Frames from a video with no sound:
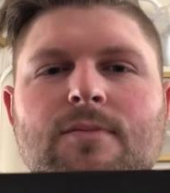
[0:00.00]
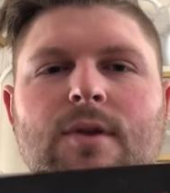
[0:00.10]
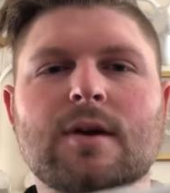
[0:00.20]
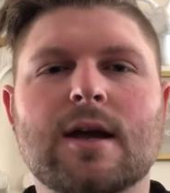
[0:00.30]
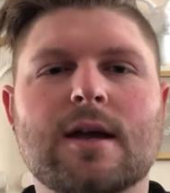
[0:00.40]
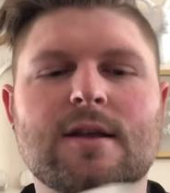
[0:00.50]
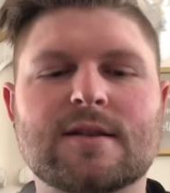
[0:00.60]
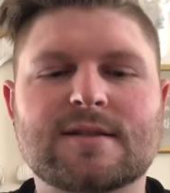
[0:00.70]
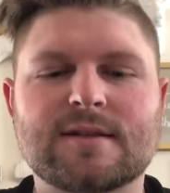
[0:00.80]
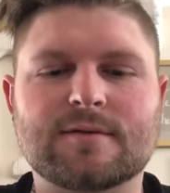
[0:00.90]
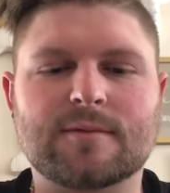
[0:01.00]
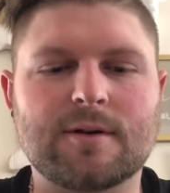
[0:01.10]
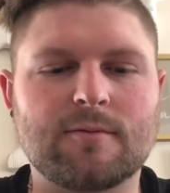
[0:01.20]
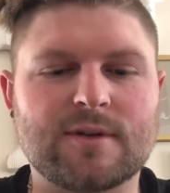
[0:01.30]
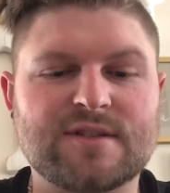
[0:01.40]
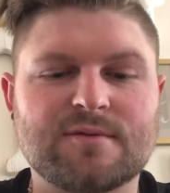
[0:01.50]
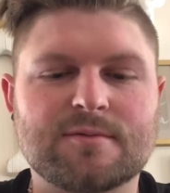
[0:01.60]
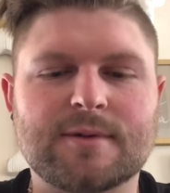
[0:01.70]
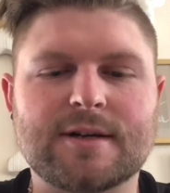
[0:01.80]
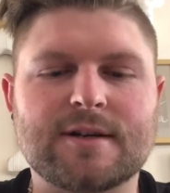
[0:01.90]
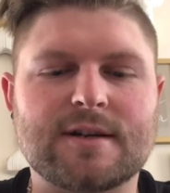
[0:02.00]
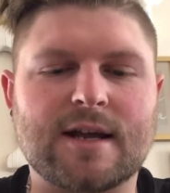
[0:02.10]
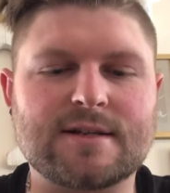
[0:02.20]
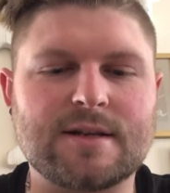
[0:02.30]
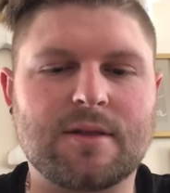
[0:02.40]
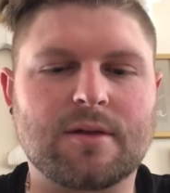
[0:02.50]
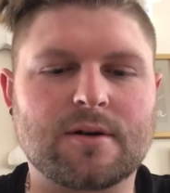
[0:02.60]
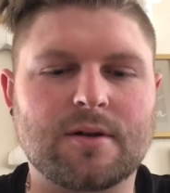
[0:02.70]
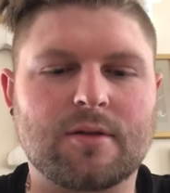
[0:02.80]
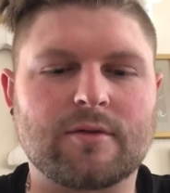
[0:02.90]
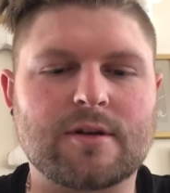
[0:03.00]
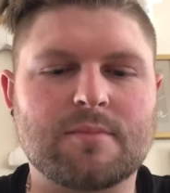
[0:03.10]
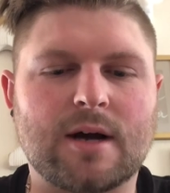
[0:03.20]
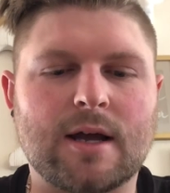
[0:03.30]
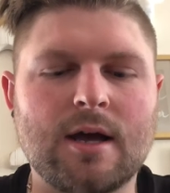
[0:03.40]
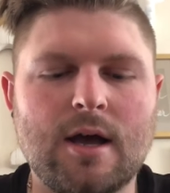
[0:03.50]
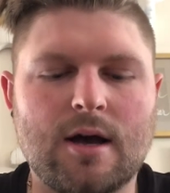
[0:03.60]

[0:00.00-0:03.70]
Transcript: Okay, and this was written in 1933 by